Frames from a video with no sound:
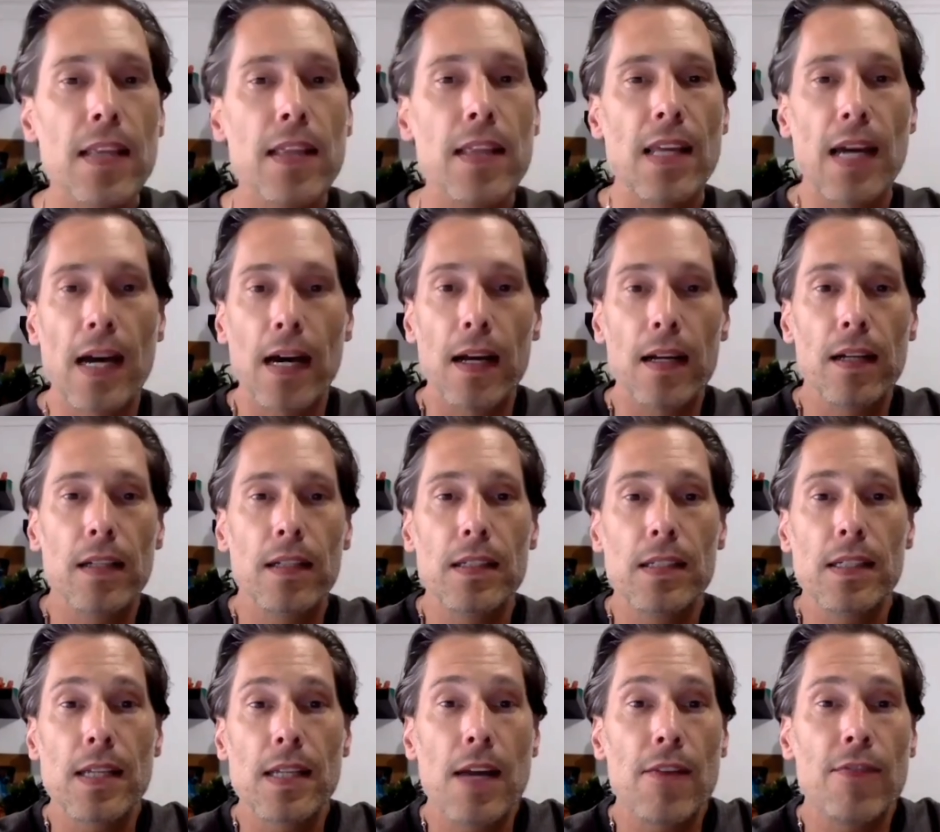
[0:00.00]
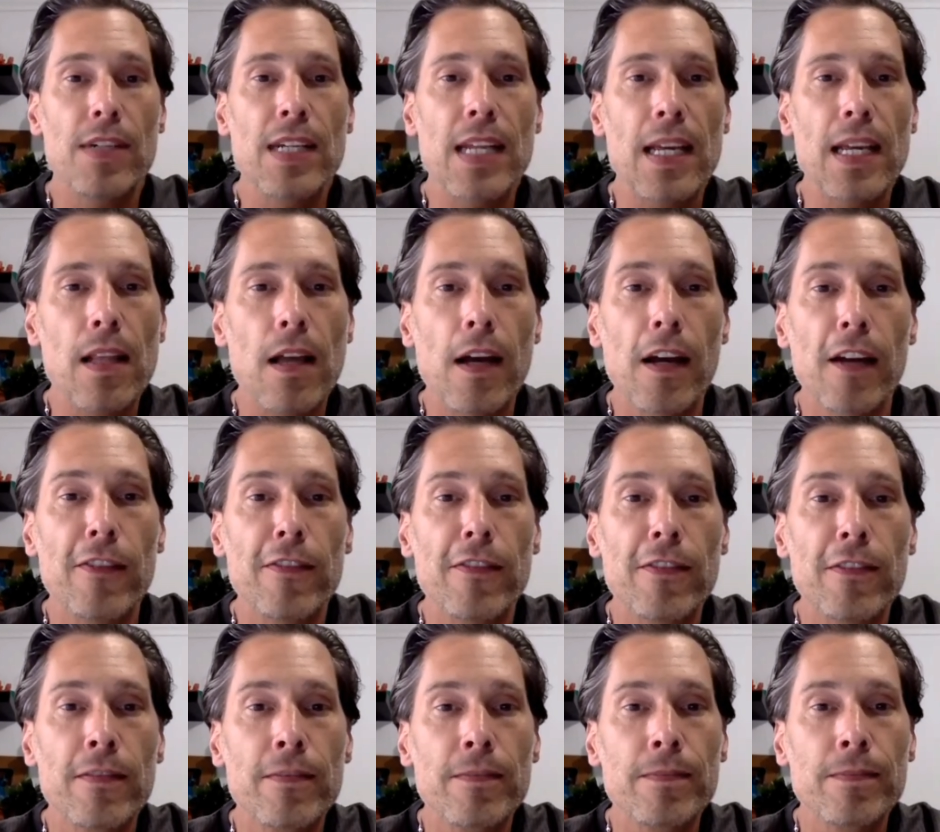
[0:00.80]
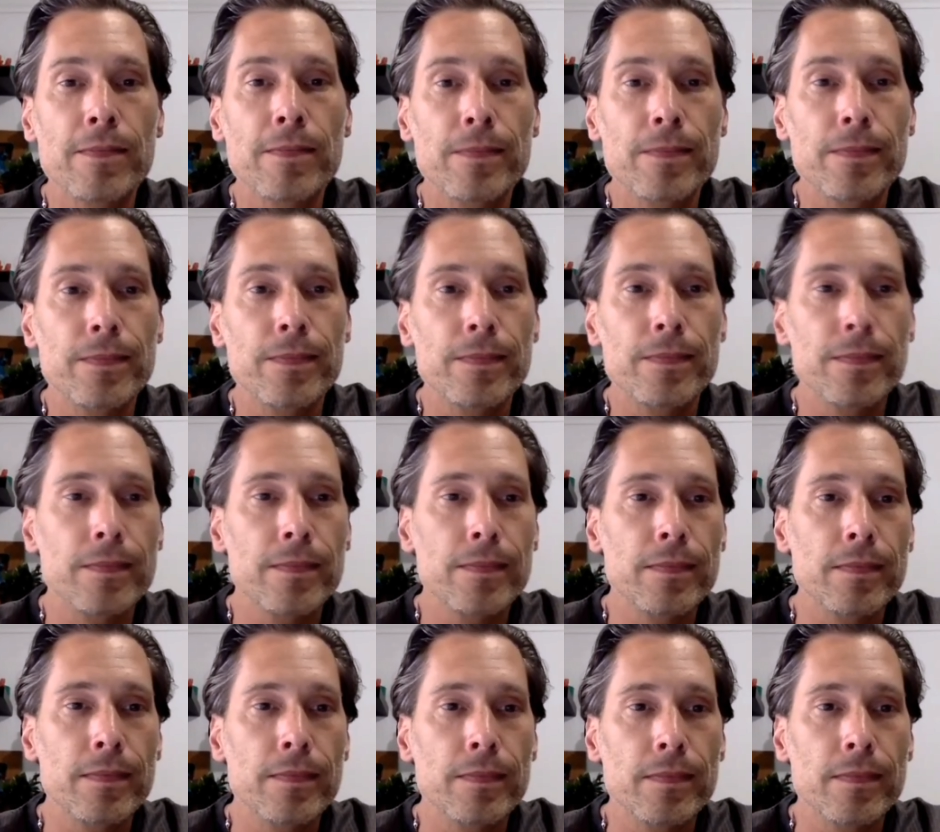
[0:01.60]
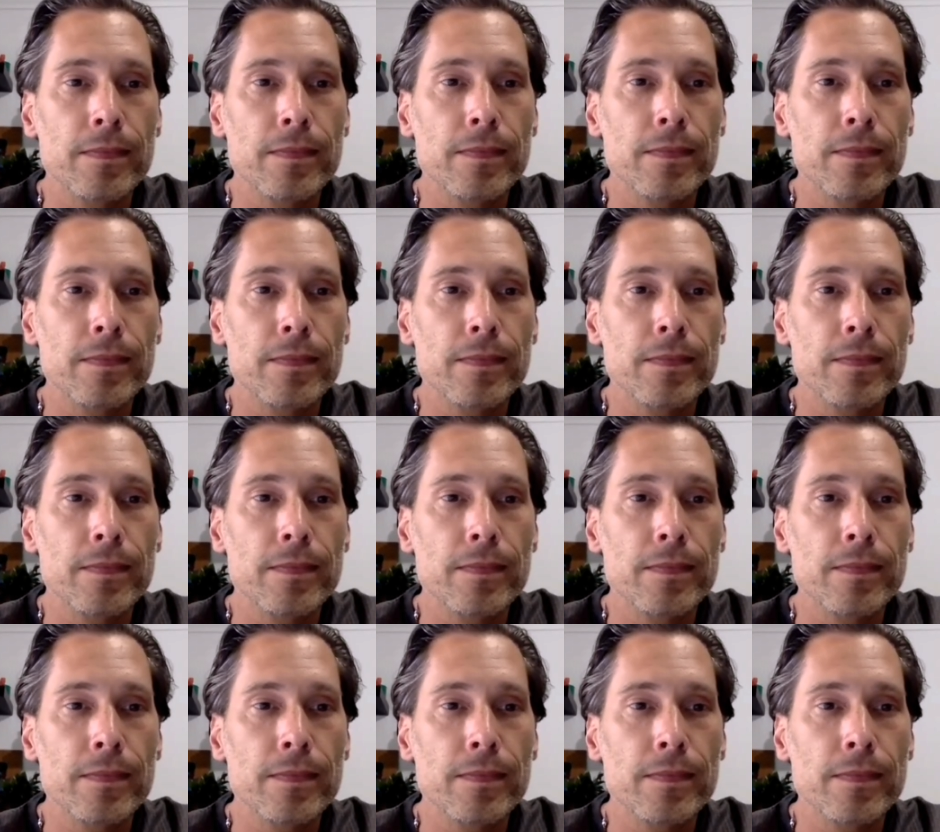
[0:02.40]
that in everyday life. Yeah,